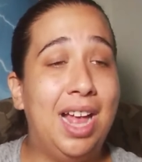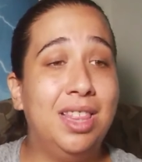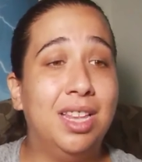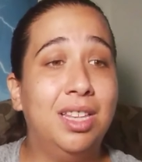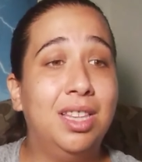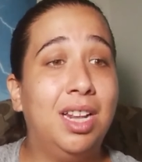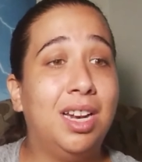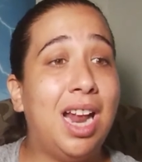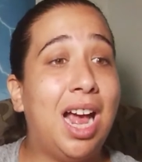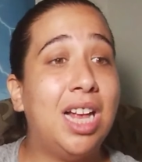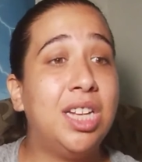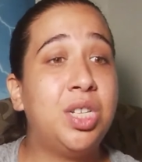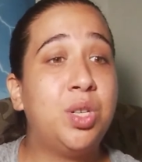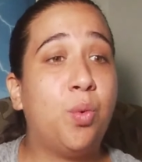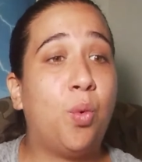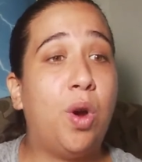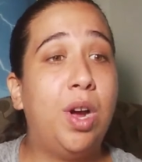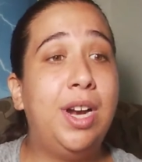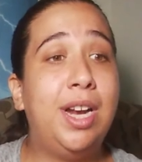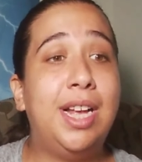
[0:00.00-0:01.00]
And then the
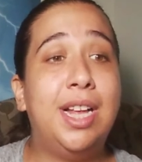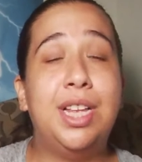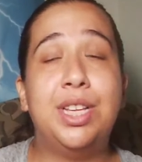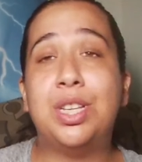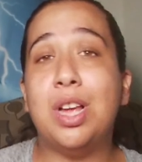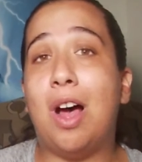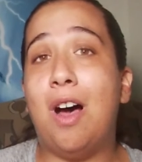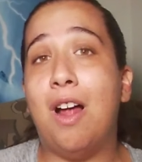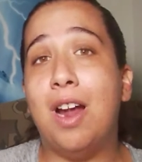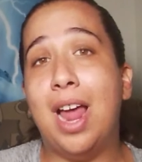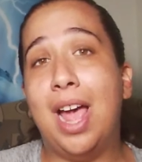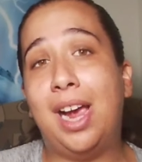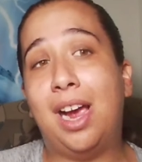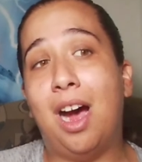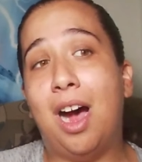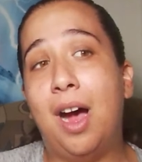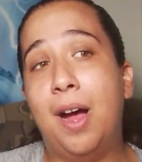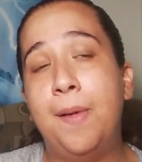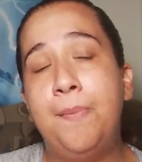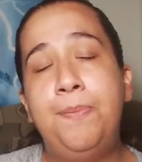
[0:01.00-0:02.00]
last one is All I
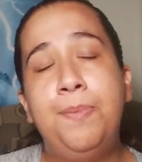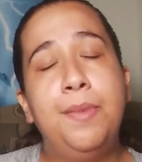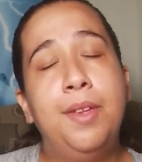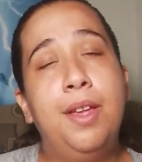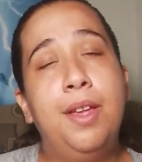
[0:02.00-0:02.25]
Got.